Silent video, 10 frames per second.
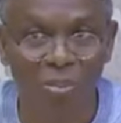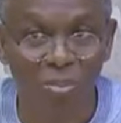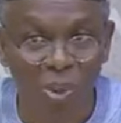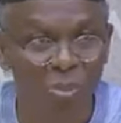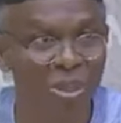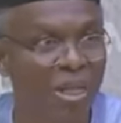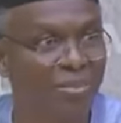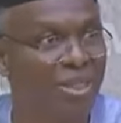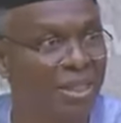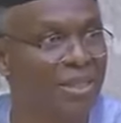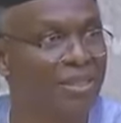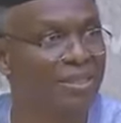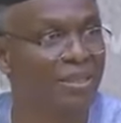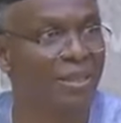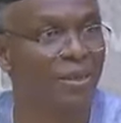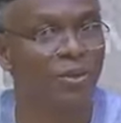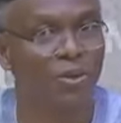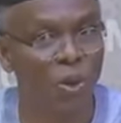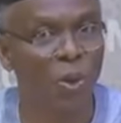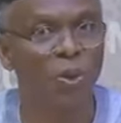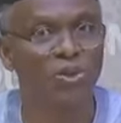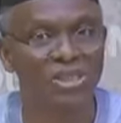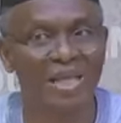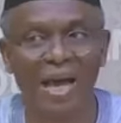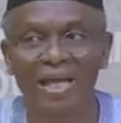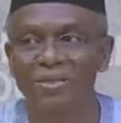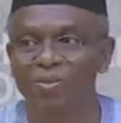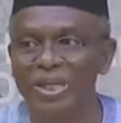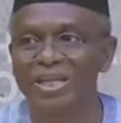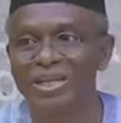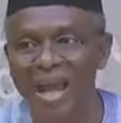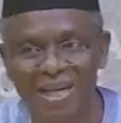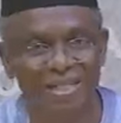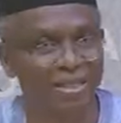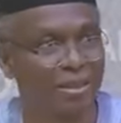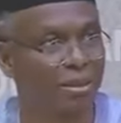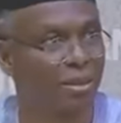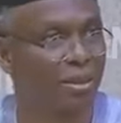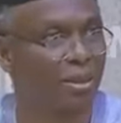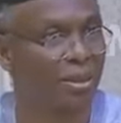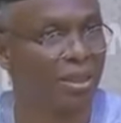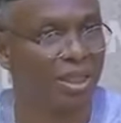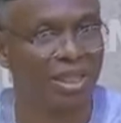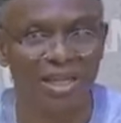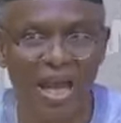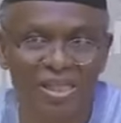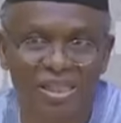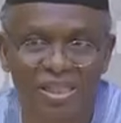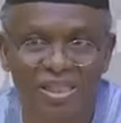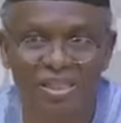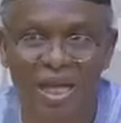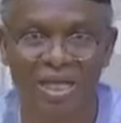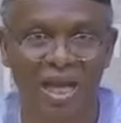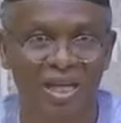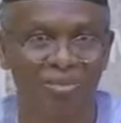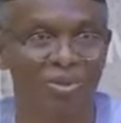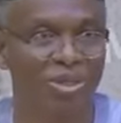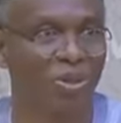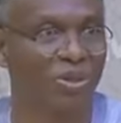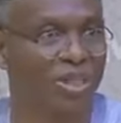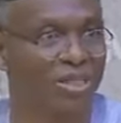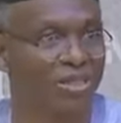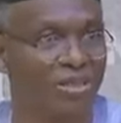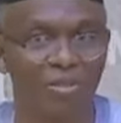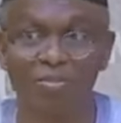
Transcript: The problem is those that we elect. Elections are like a beauty contest.